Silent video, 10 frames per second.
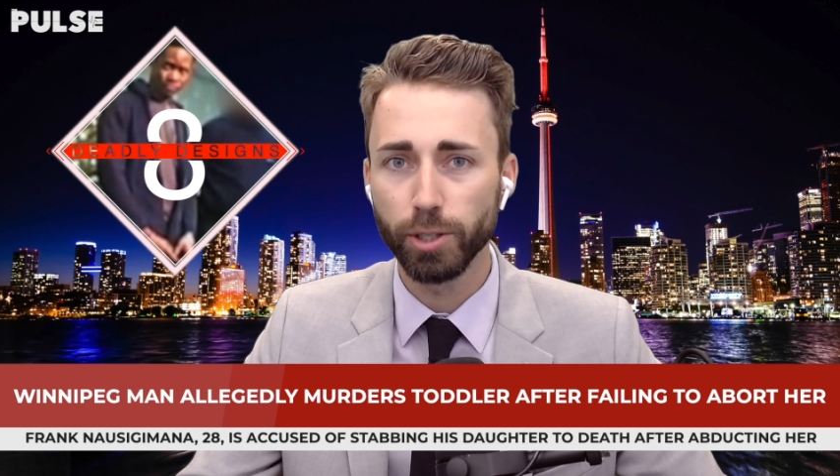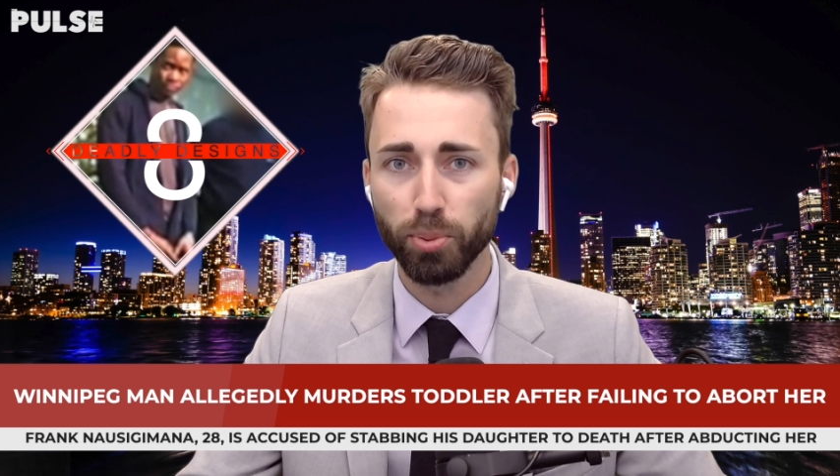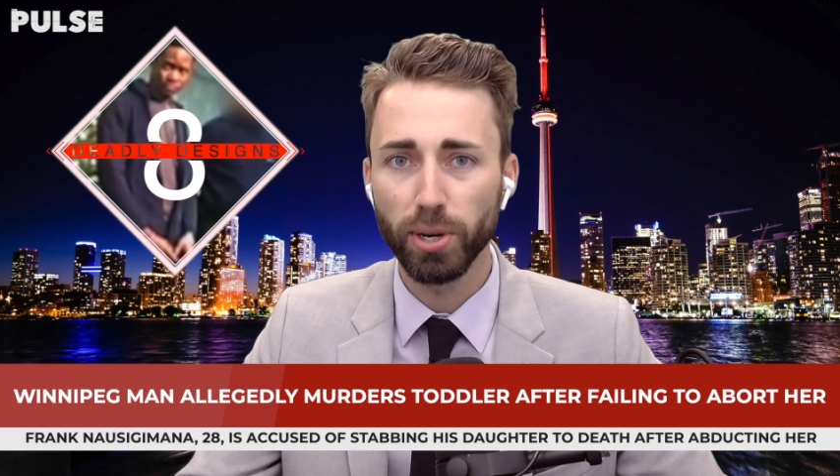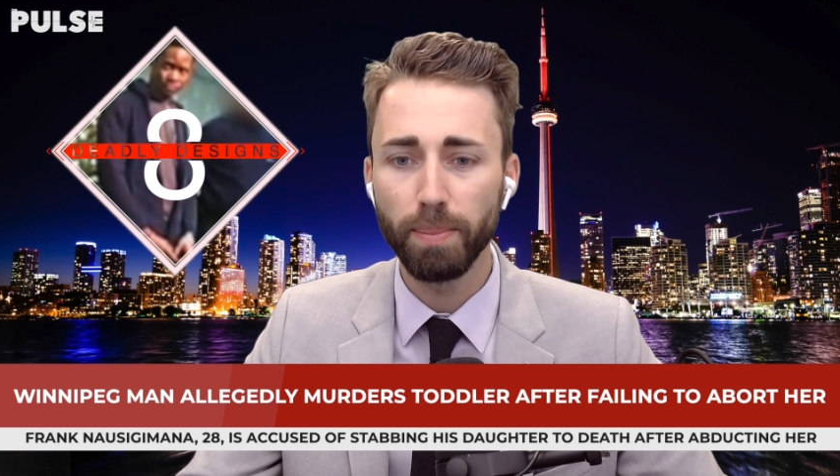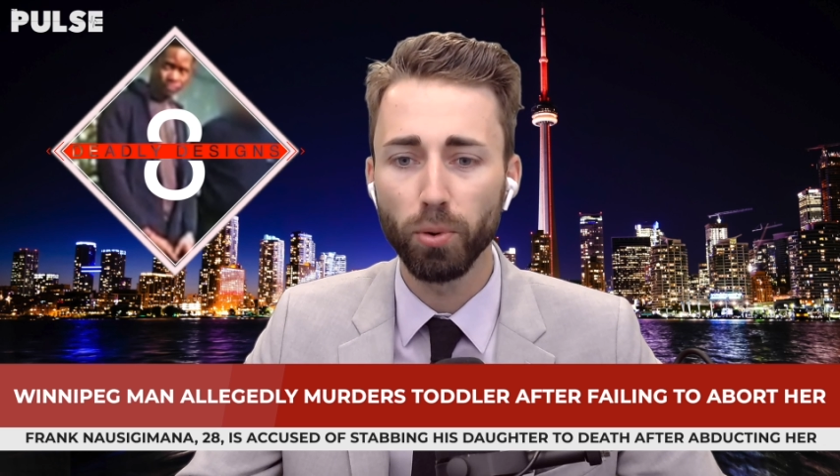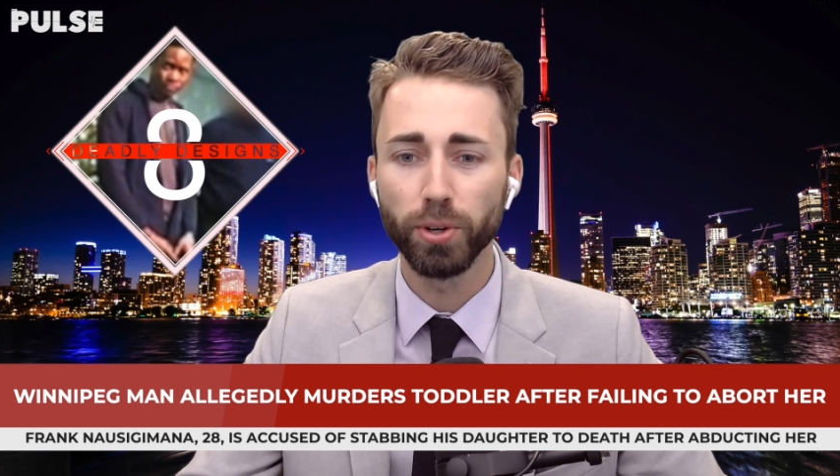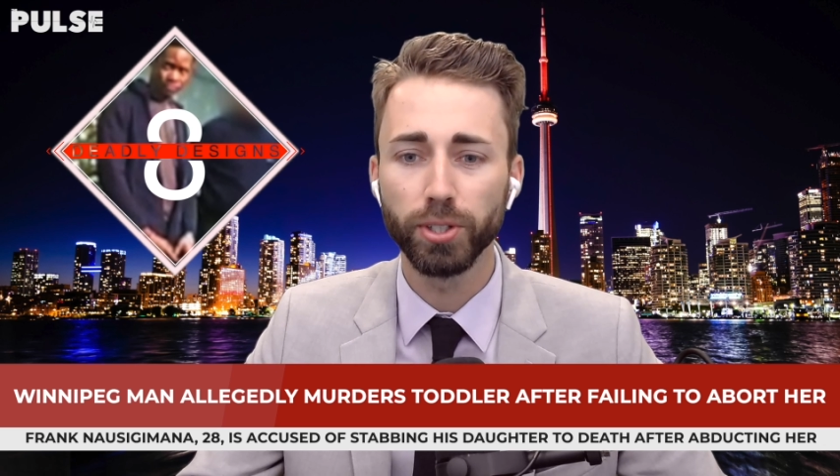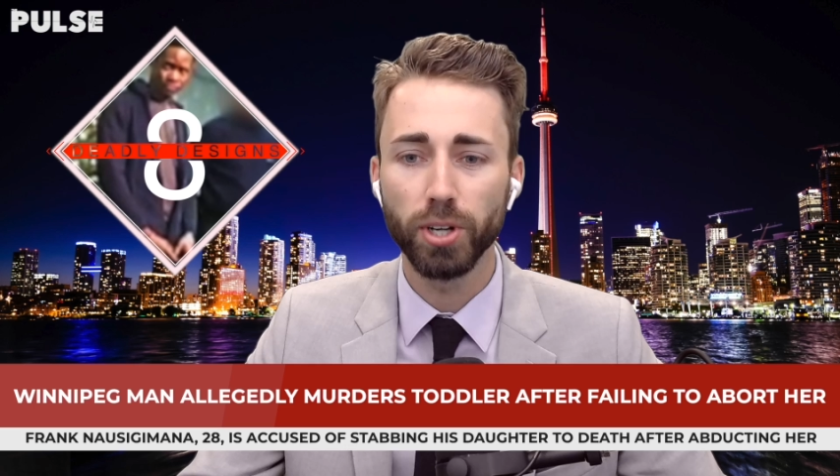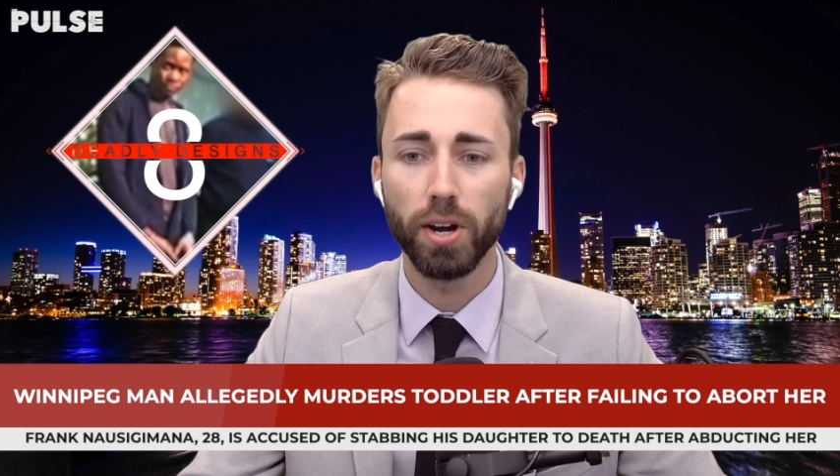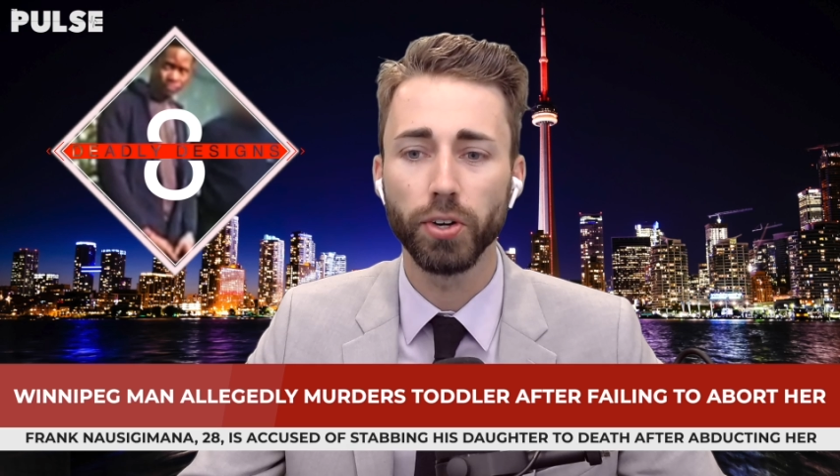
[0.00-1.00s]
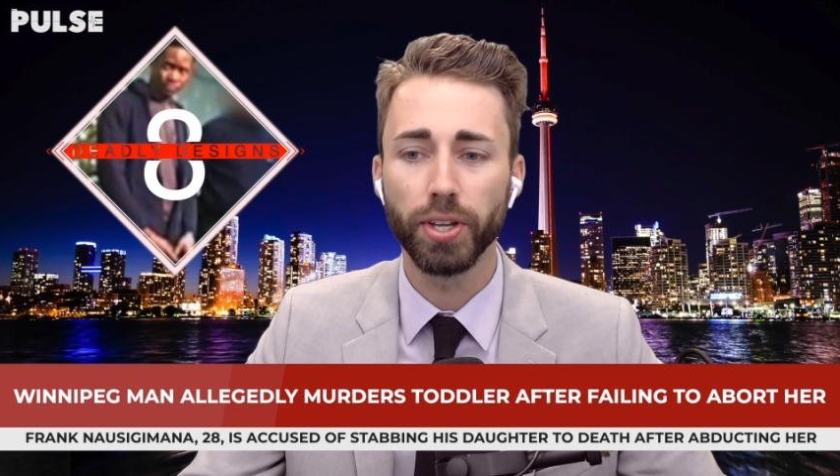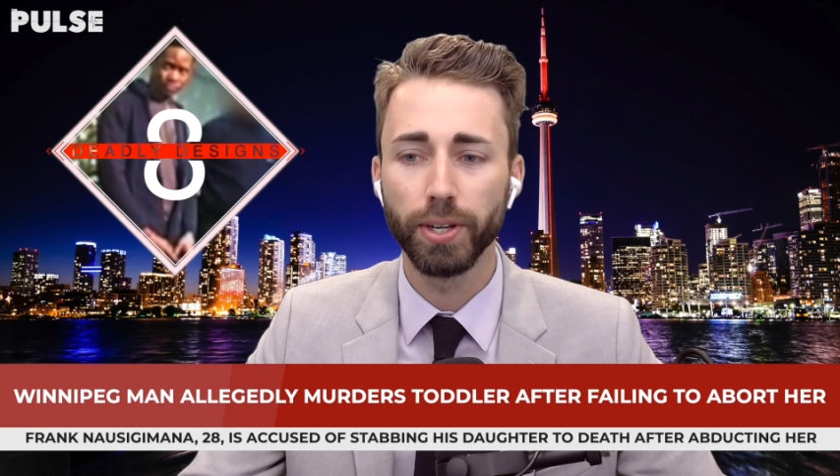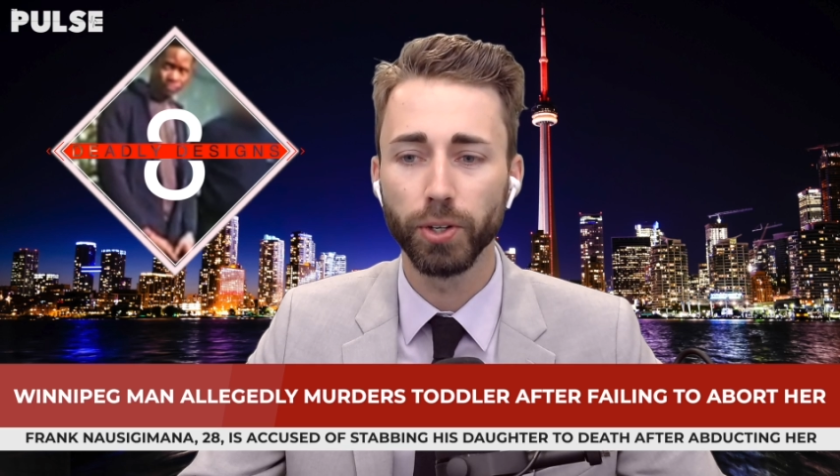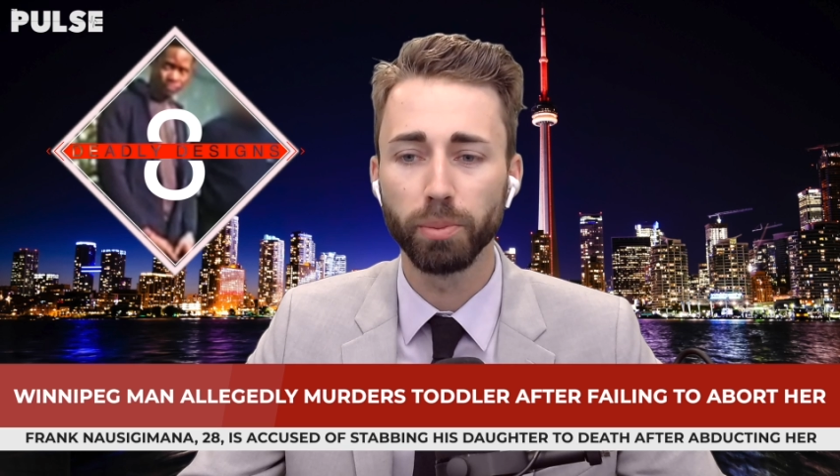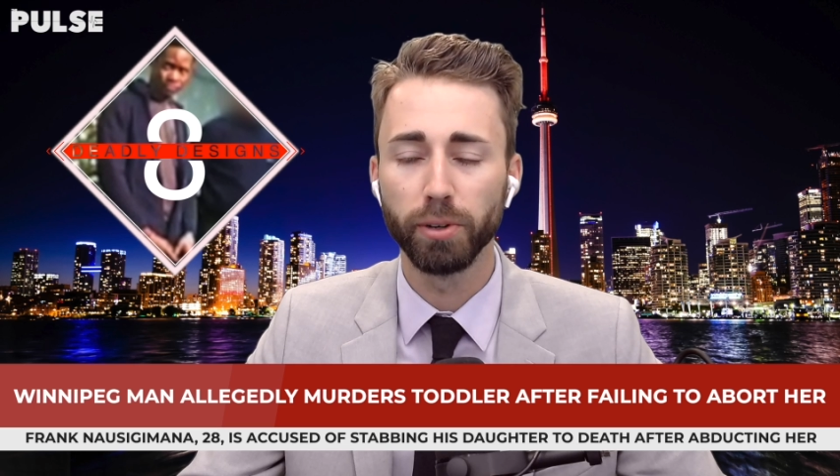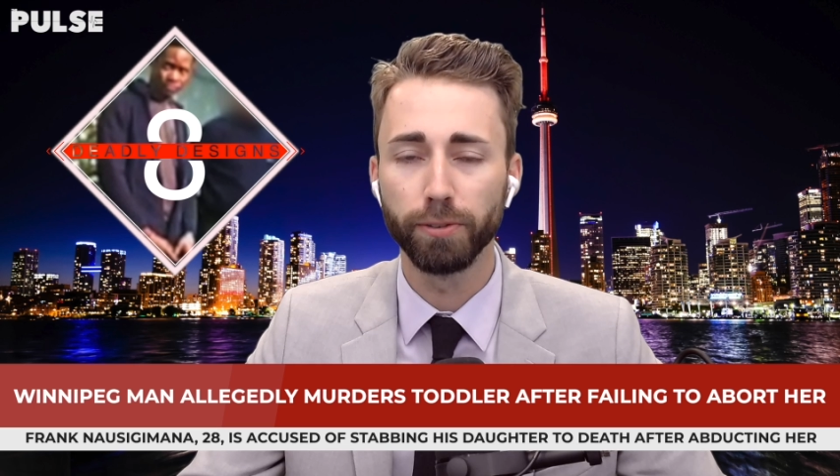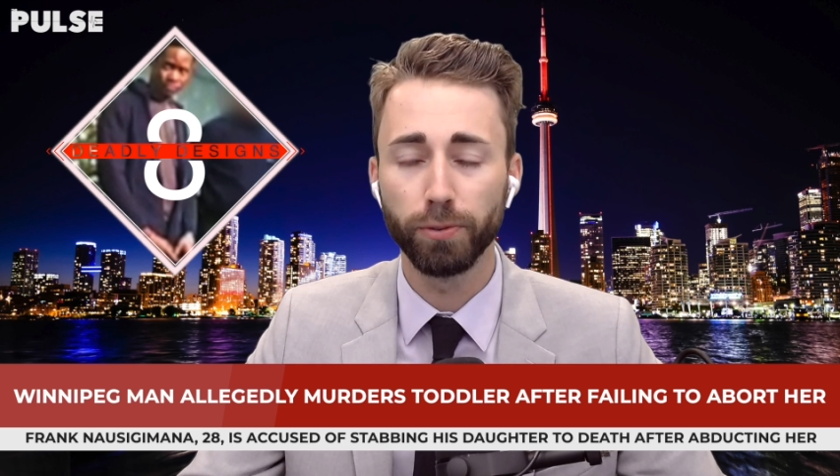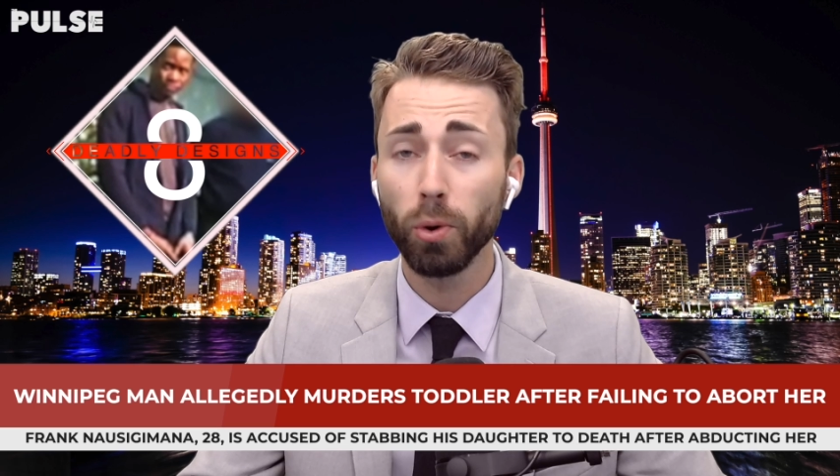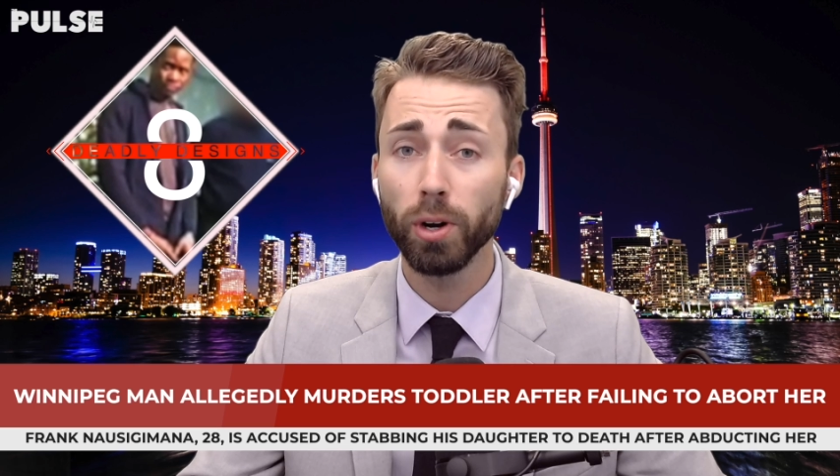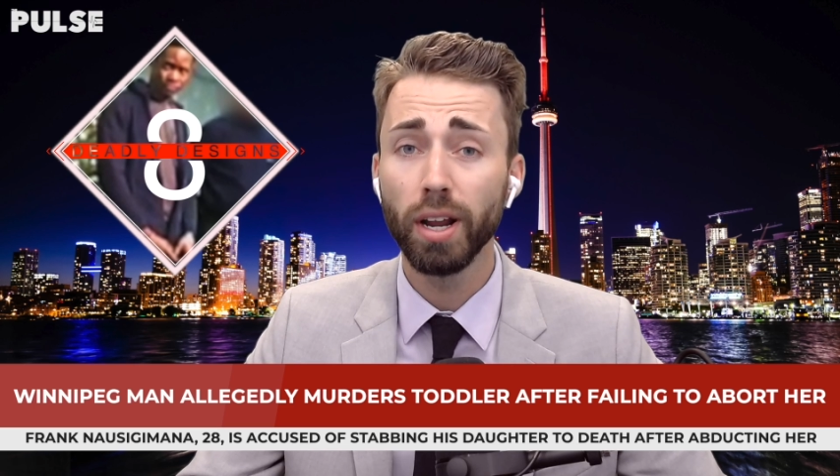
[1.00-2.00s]
preborn daughter killed
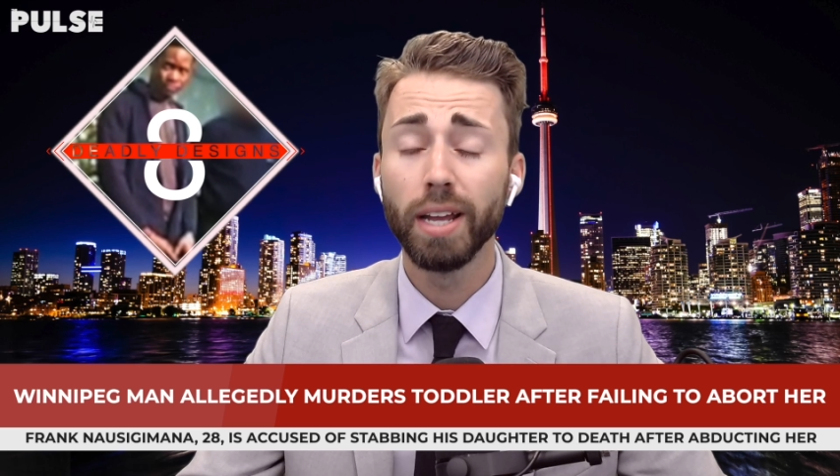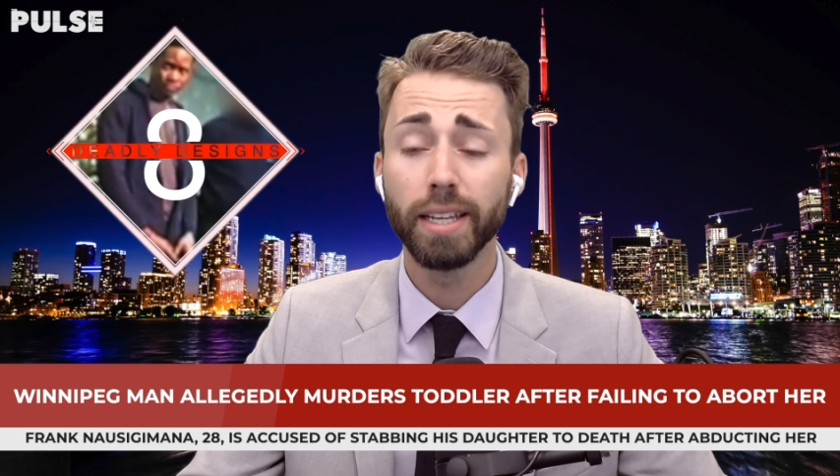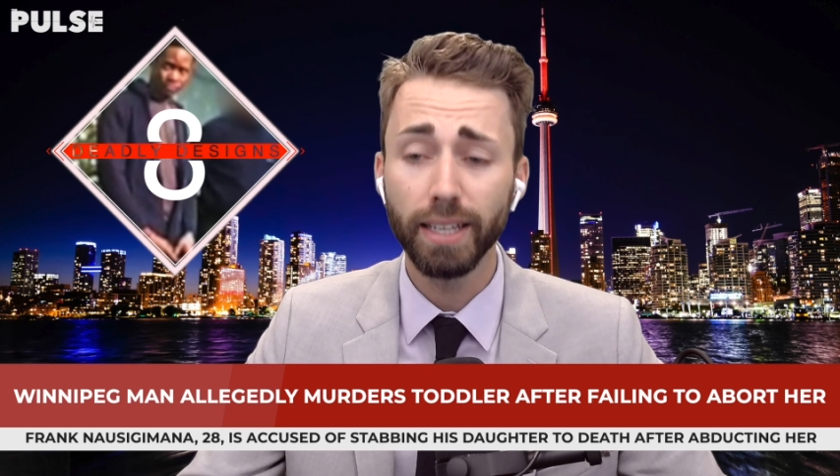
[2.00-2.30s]
before